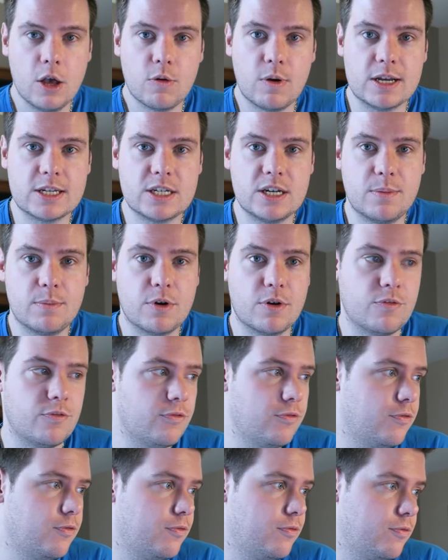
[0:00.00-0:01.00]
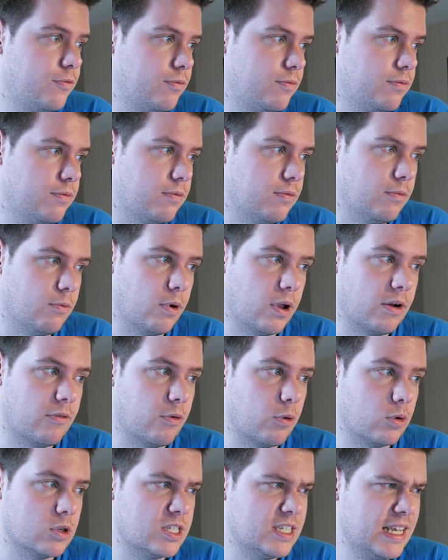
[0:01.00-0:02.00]
Question number
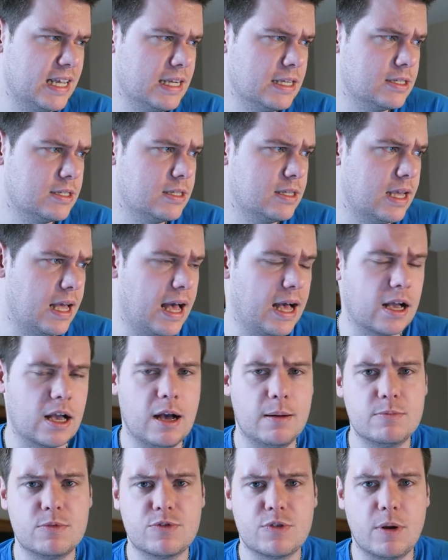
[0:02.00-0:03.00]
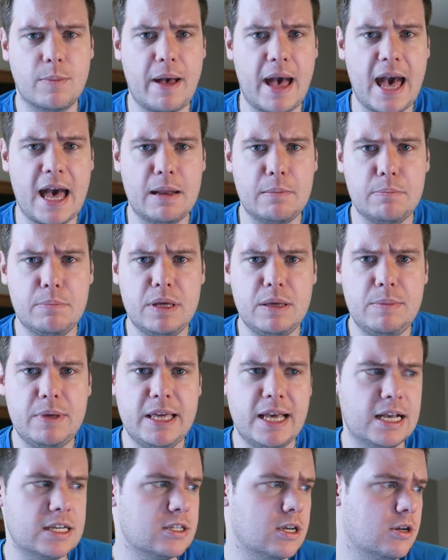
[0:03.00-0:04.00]
6 comes from
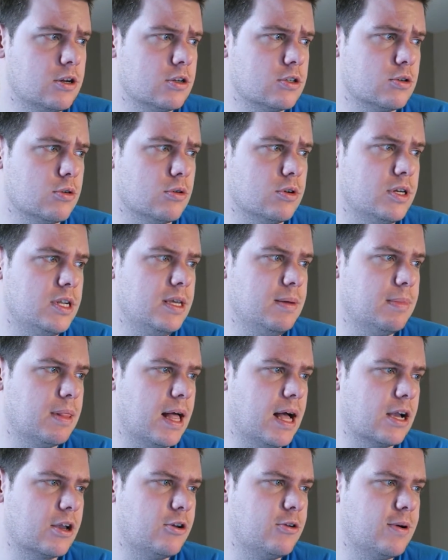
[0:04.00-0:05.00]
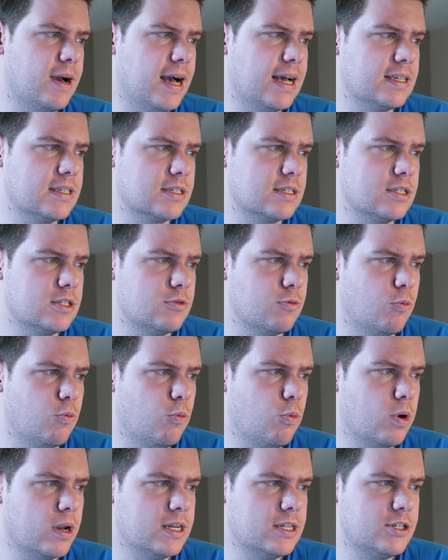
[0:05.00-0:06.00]
@BBS_DBlock, who asks,
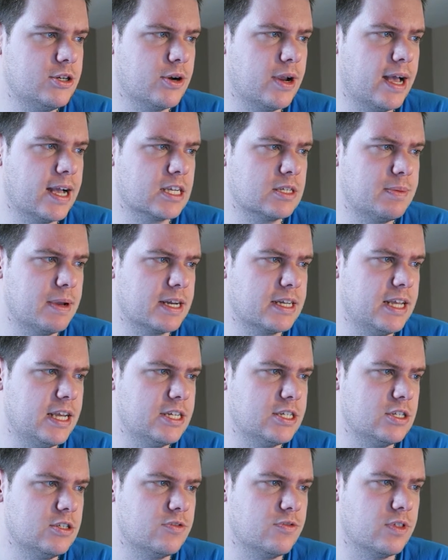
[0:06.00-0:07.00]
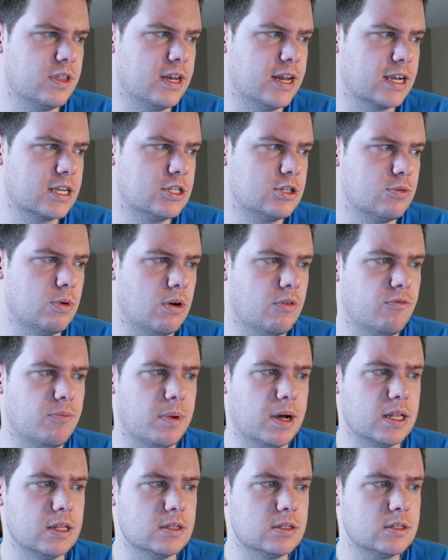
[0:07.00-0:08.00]
what is your expectations for the next 12
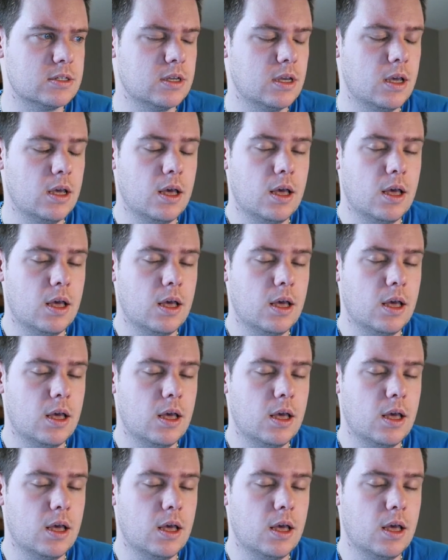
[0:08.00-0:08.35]
months?